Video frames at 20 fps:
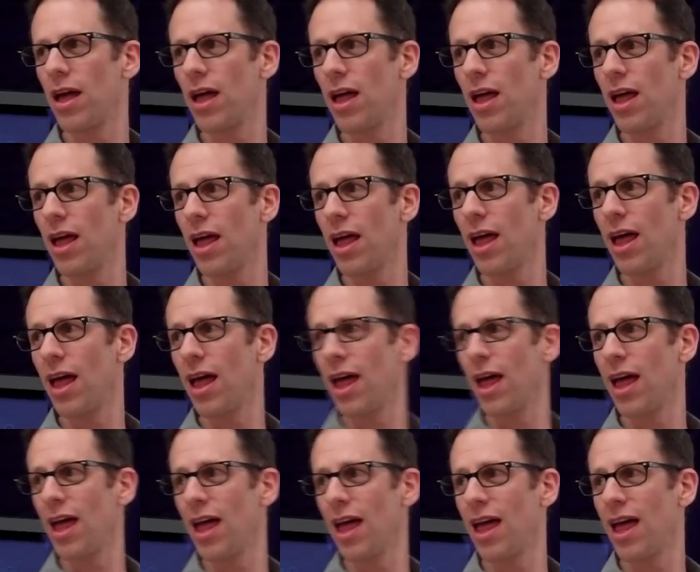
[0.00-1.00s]
and is
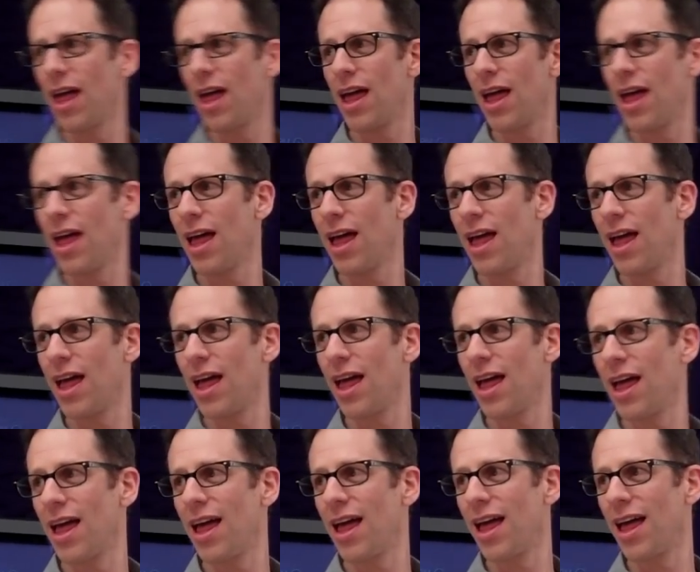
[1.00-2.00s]
lazy and likes to
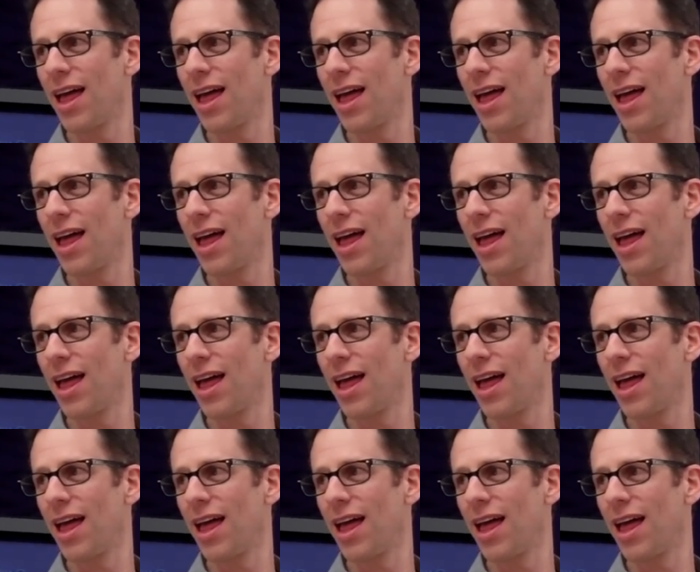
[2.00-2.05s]
just lay